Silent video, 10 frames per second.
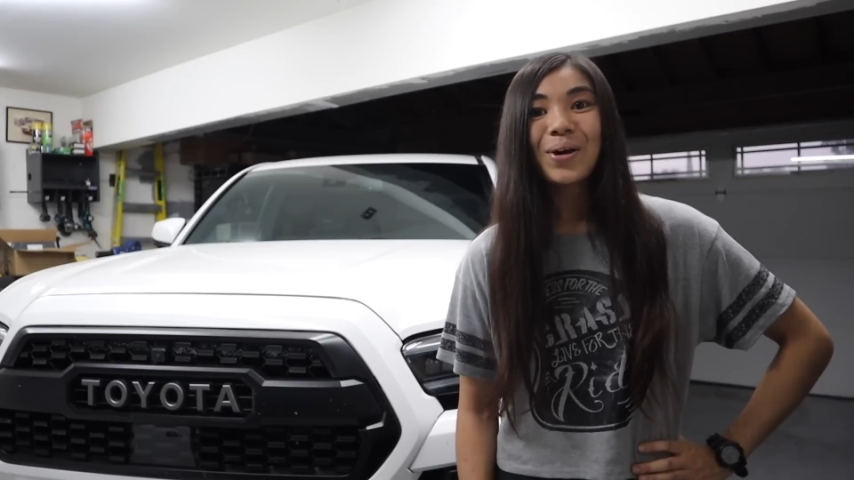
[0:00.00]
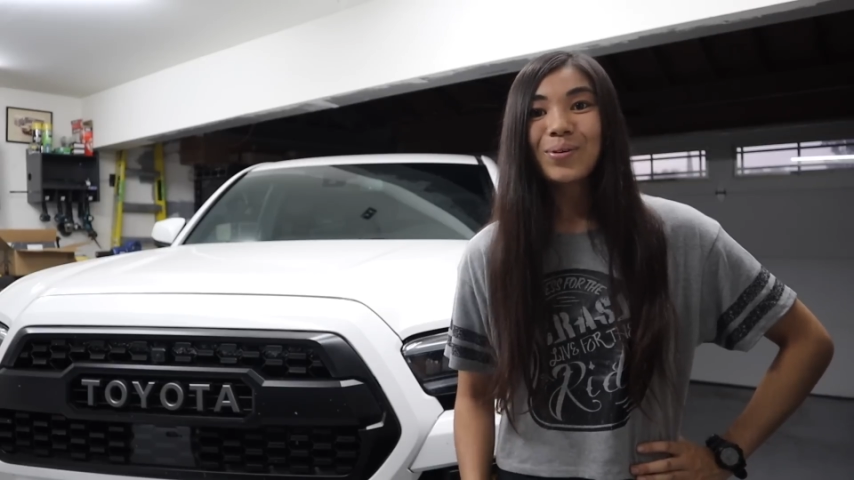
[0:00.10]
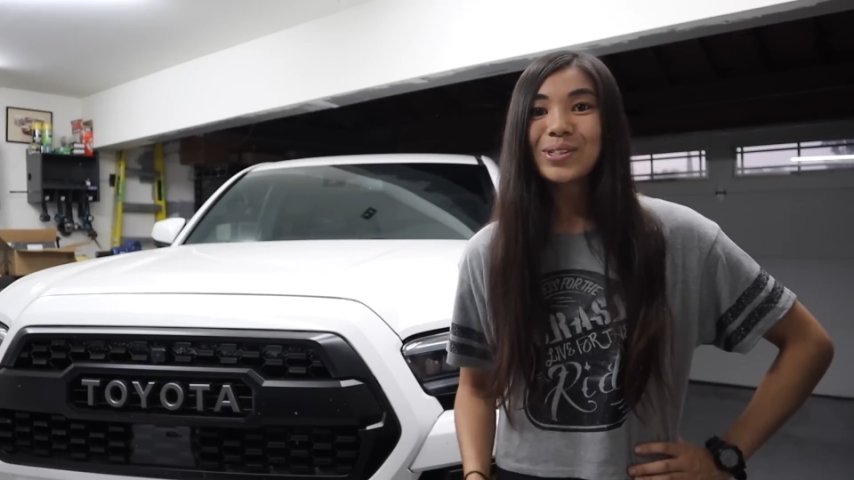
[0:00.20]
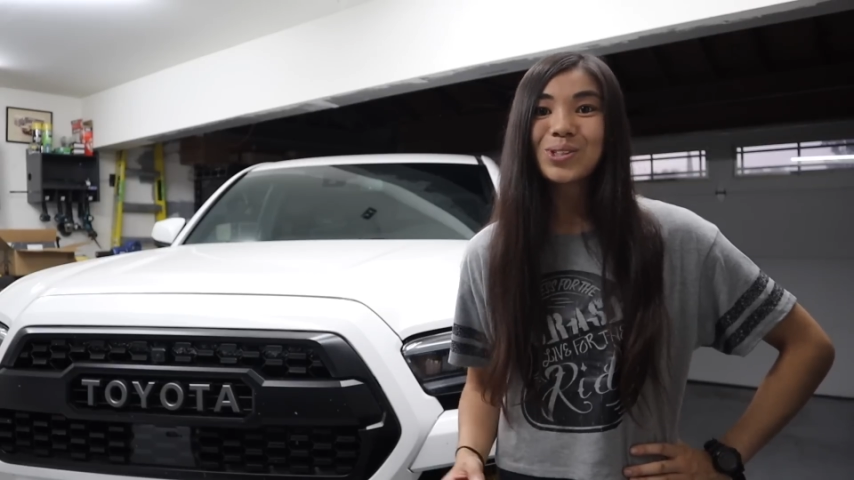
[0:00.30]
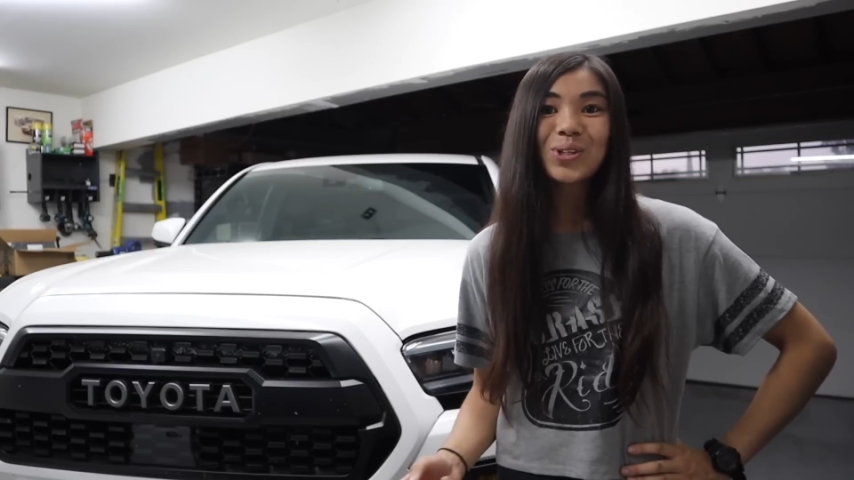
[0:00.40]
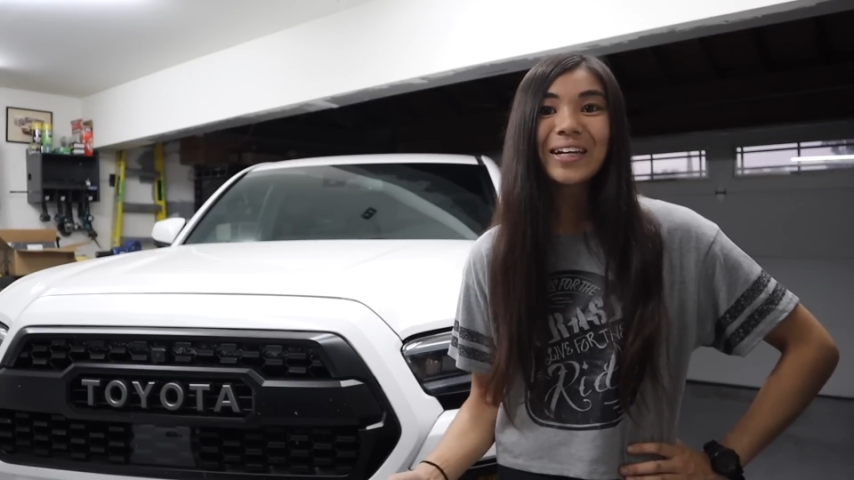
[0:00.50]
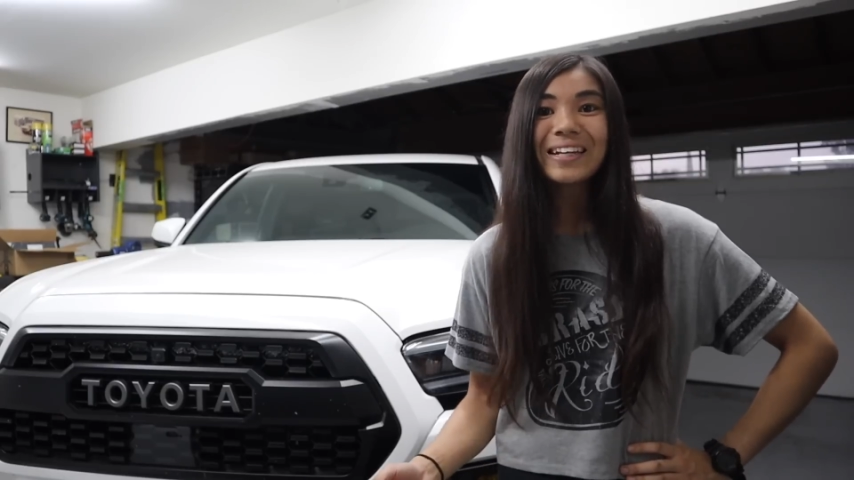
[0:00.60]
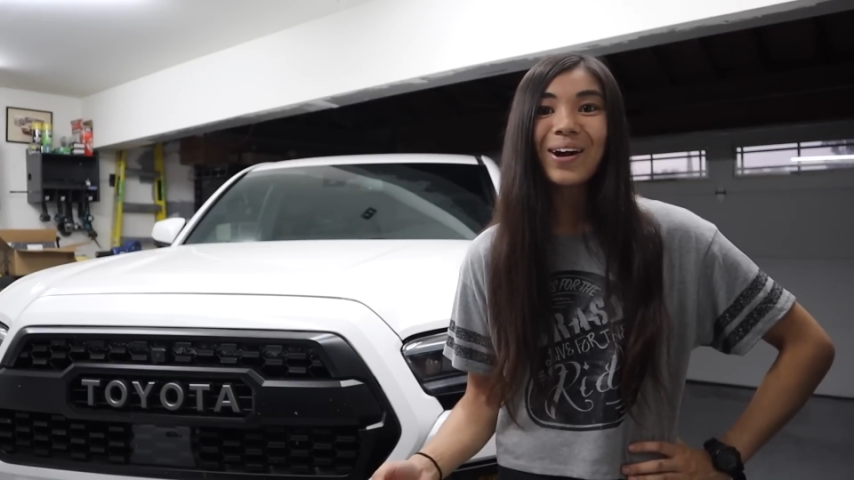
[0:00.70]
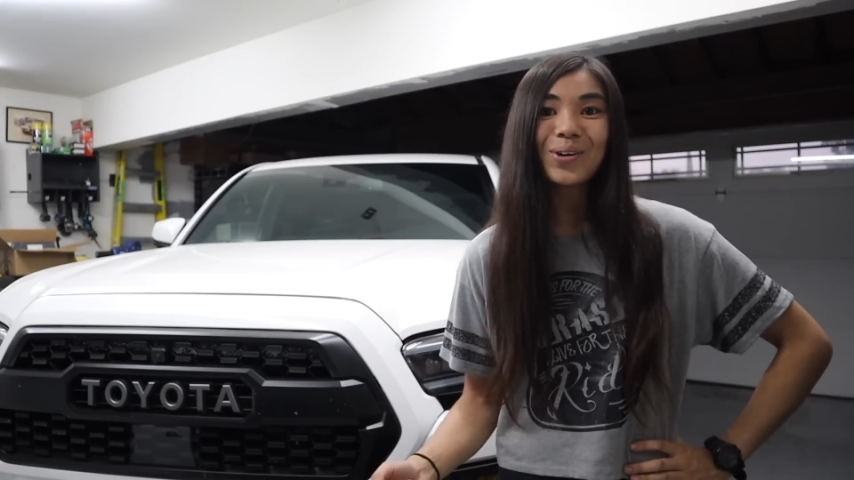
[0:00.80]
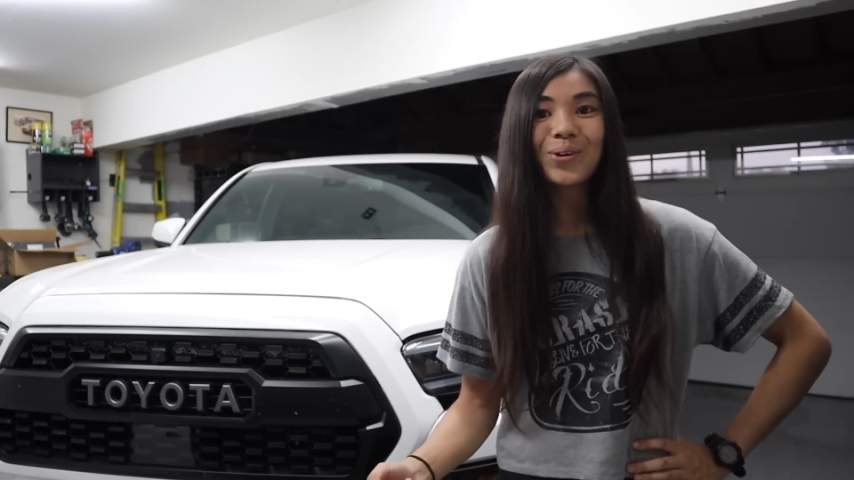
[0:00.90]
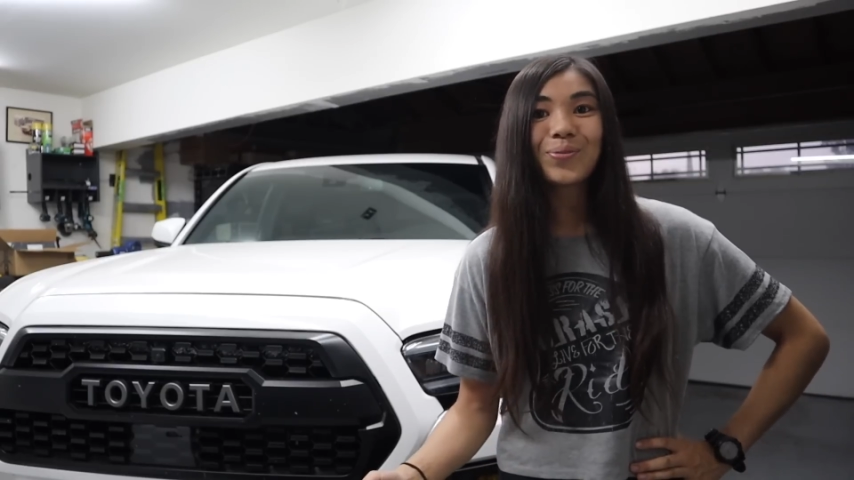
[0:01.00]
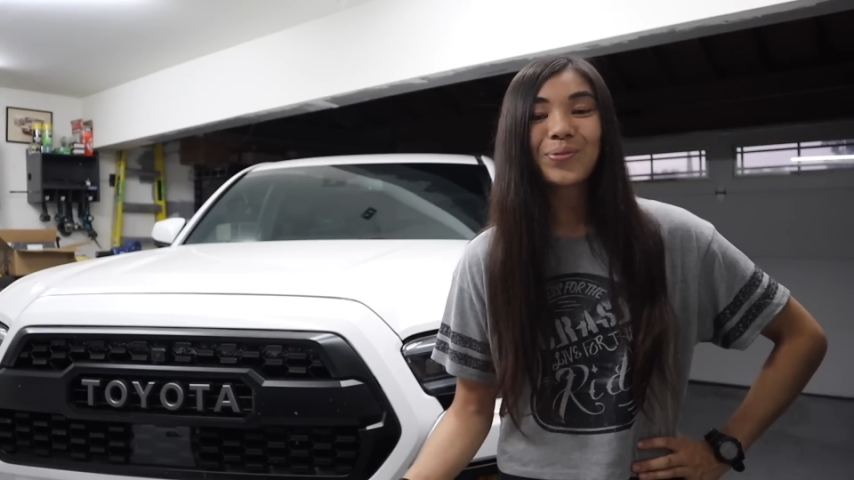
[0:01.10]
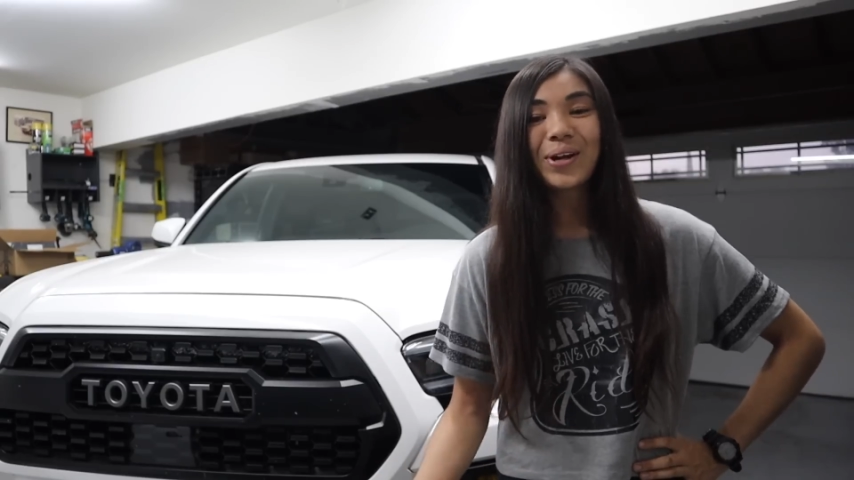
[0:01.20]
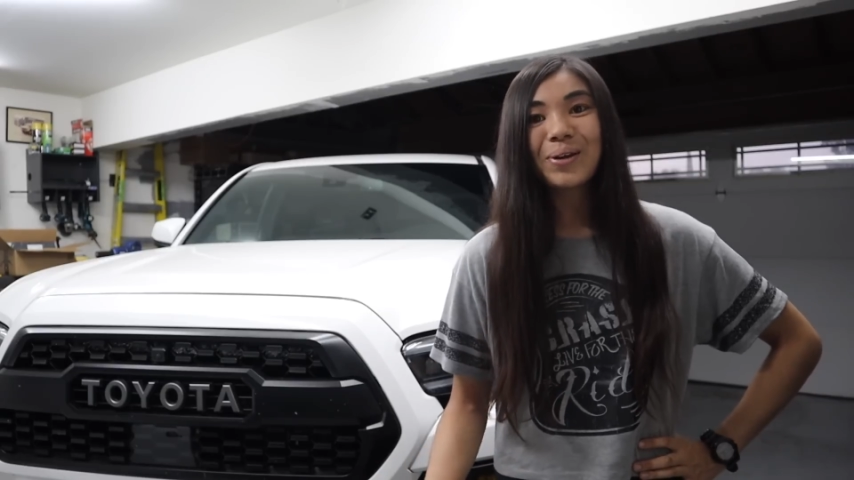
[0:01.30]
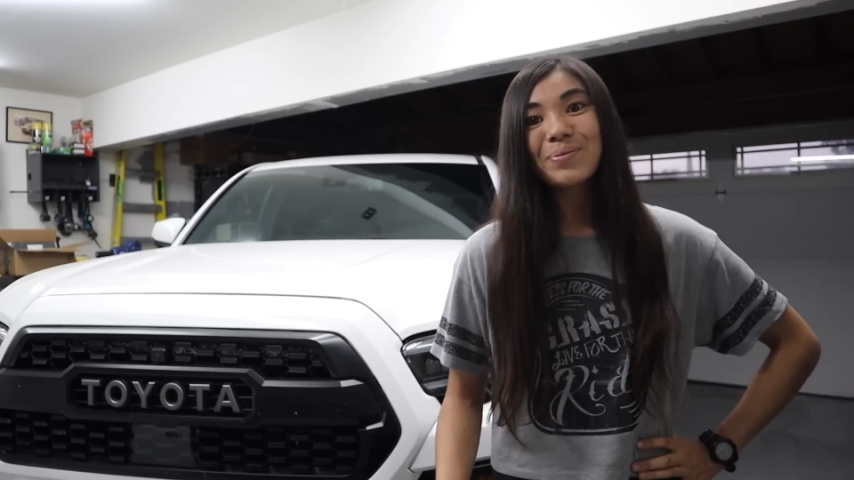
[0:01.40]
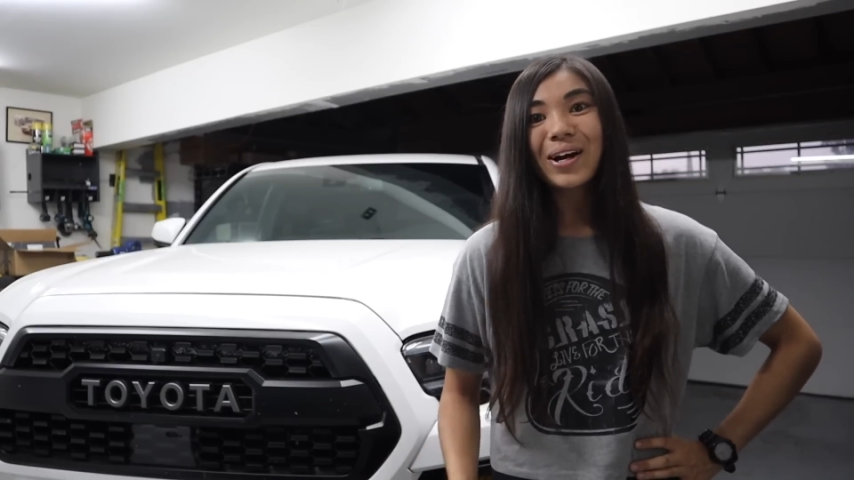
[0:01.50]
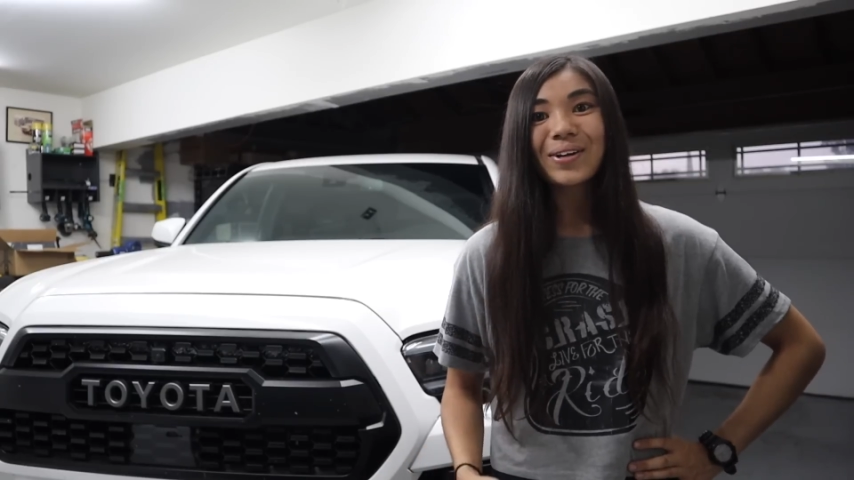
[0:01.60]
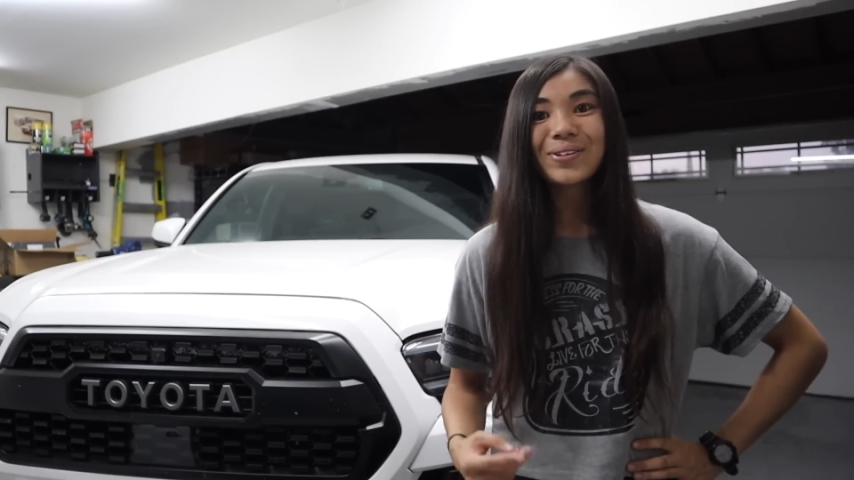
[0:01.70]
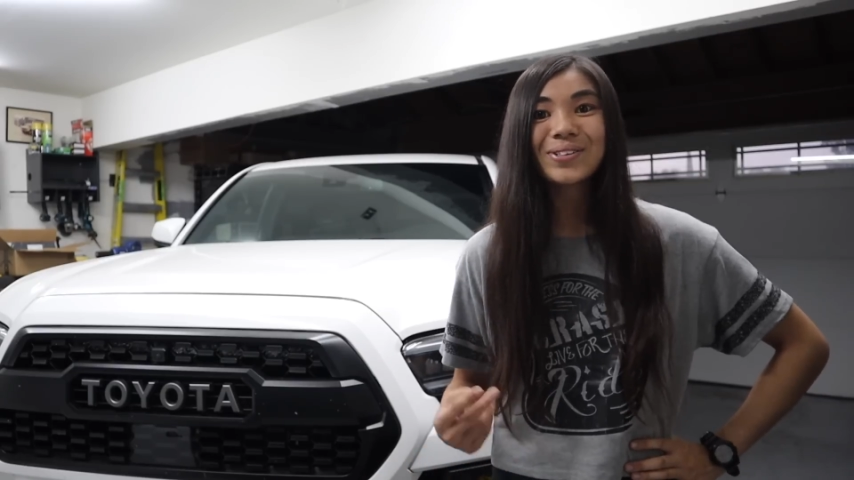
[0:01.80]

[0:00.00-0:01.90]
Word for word: We straightened out her frame, got her